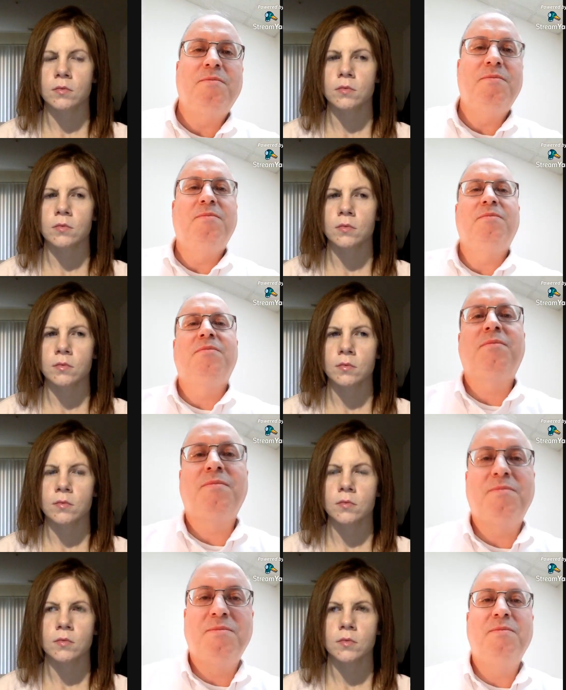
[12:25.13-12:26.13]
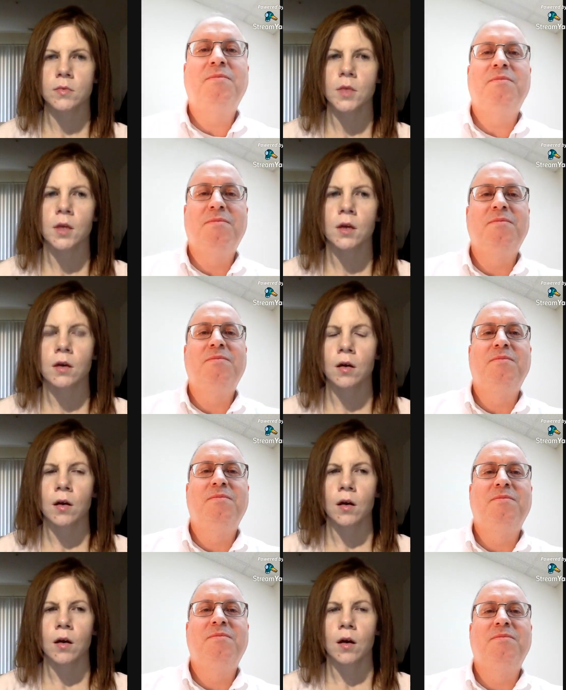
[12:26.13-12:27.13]

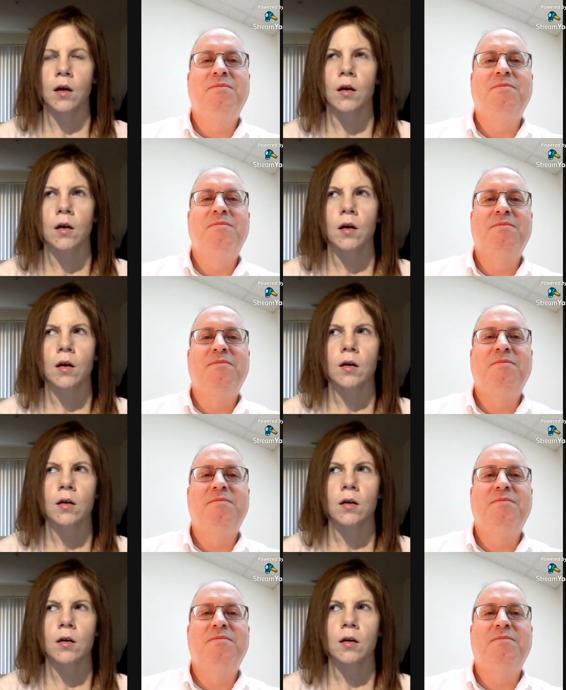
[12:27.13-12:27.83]
Nobody speaks.